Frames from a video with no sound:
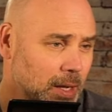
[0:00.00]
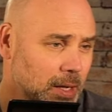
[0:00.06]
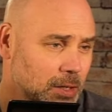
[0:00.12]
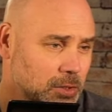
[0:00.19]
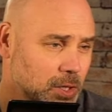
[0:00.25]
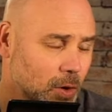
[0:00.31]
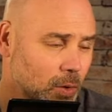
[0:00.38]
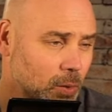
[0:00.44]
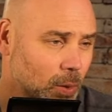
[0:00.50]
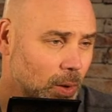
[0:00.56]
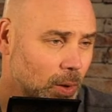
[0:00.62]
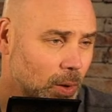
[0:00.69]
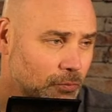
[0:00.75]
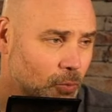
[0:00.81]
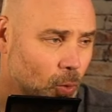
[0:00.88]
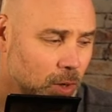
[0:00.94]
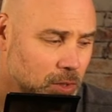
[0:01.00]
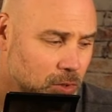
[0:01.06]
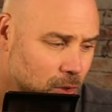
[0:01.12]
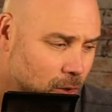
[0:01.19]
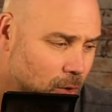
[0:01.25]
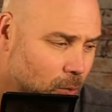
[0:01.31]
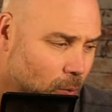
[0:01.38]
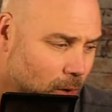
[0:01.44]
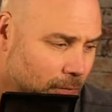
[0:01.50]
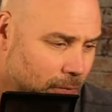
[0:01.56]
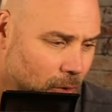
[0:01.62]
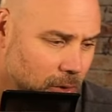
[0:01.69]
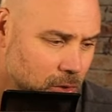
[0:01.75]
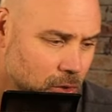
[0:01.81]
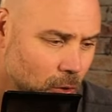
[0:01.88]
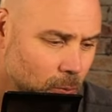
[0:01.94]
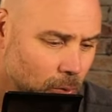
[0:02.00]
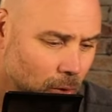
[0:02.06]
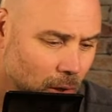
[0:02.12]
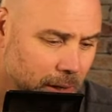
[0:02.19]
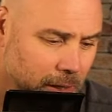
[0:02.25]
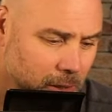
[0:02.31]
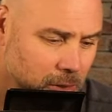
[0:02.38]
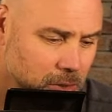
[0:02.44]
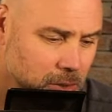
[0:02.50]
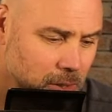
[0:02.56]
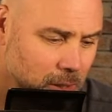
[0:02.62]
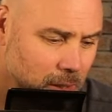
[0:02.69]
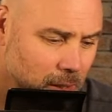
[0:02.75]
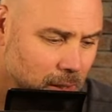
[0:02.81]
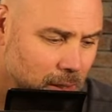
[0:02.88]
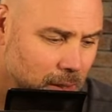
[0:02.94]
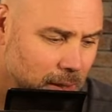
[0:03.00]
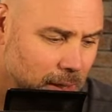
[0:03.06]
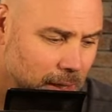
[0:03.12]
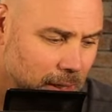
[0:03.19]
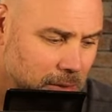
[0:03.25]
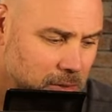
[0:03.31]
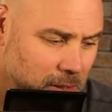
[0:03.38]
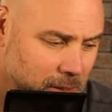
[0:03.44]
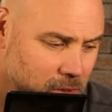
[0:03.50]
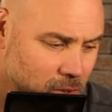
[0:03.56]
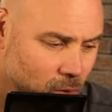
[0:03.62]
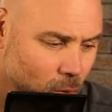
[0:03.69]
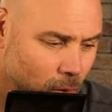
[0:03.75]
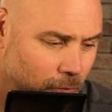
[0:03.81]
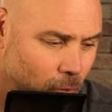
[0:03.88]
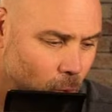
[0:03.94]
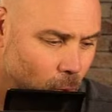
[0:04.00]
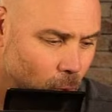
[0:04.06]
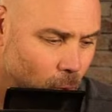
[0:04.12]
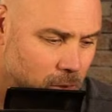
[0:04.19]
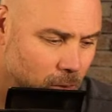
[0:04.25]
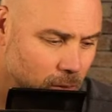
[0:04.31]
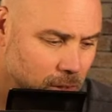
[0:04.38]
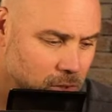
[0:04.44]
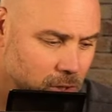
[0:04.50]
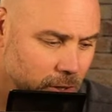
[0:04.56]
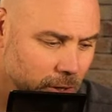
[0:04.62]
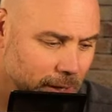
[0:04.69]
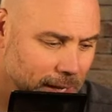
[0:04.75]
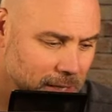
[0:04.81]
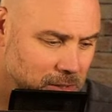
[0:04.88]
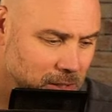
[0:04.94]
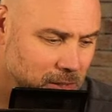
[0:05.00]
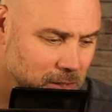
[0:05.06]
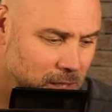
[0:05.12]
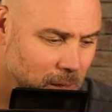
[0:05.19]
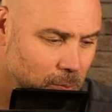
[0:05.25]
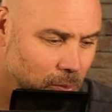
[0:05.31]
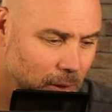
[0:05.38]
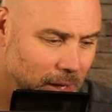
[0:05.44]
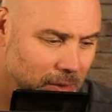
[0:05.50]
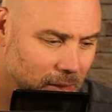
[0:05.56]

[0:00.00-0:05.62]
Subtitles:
So, he went for 42, one of only two players to score 42 this year in SEC play.